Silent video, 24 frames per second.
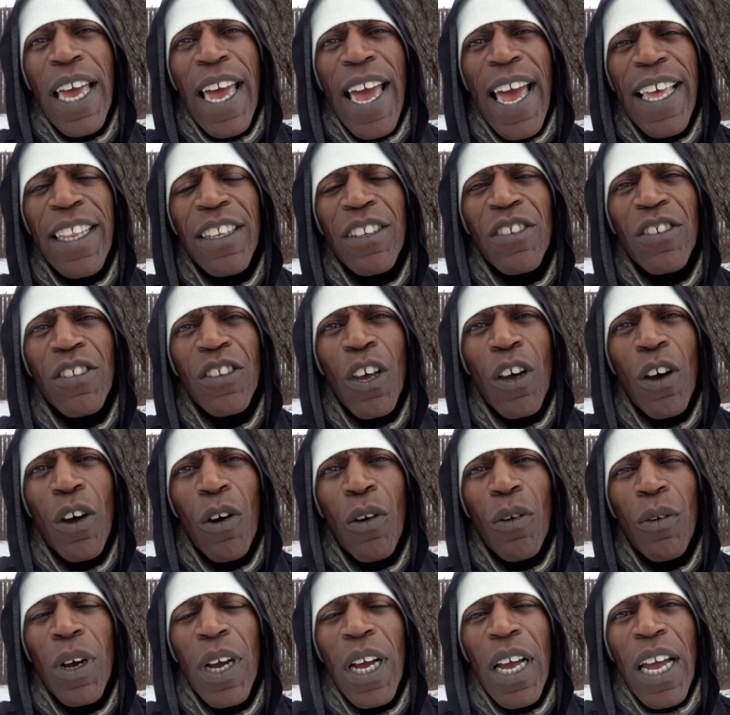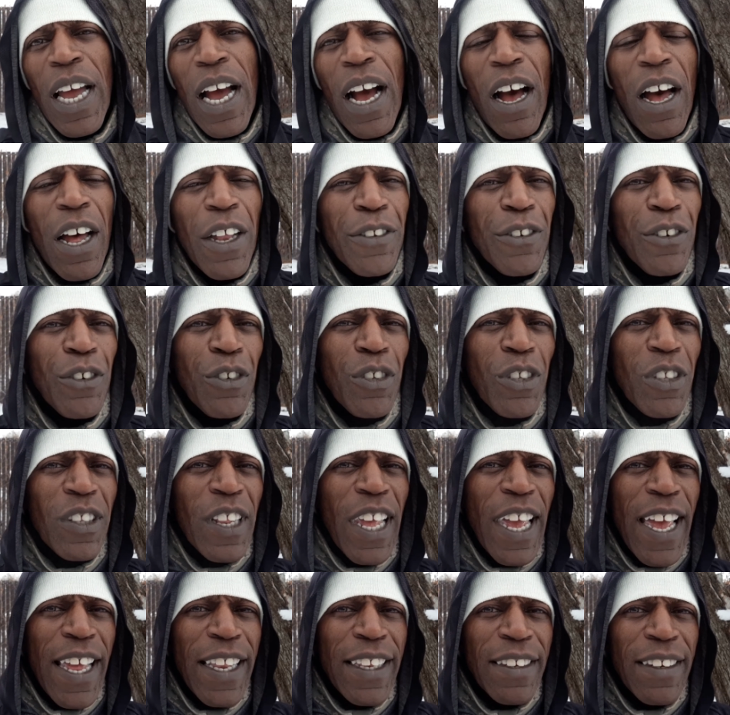And so,
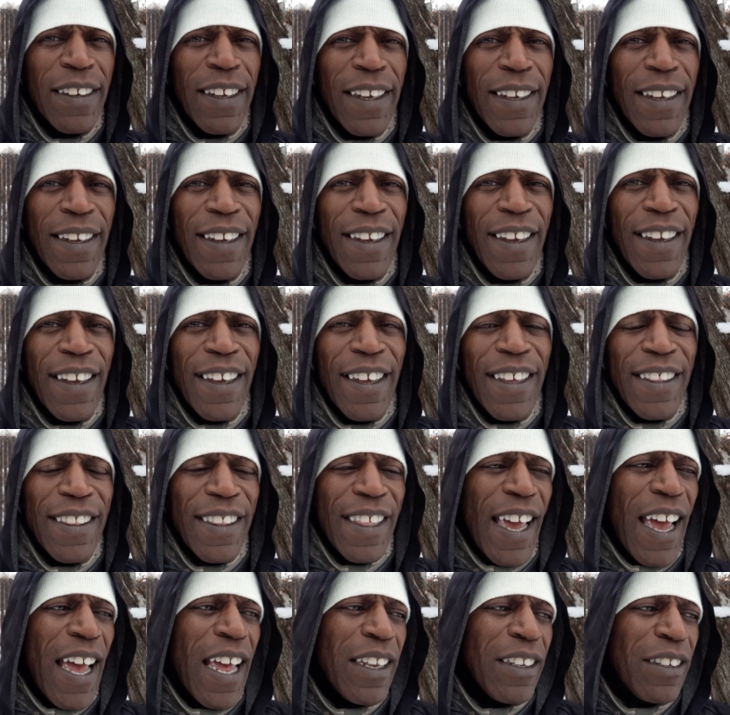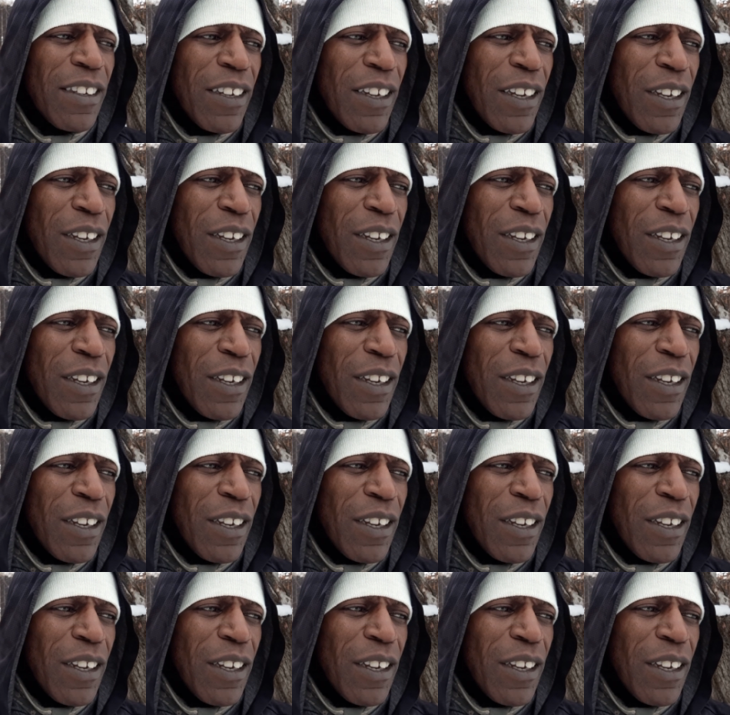understanding that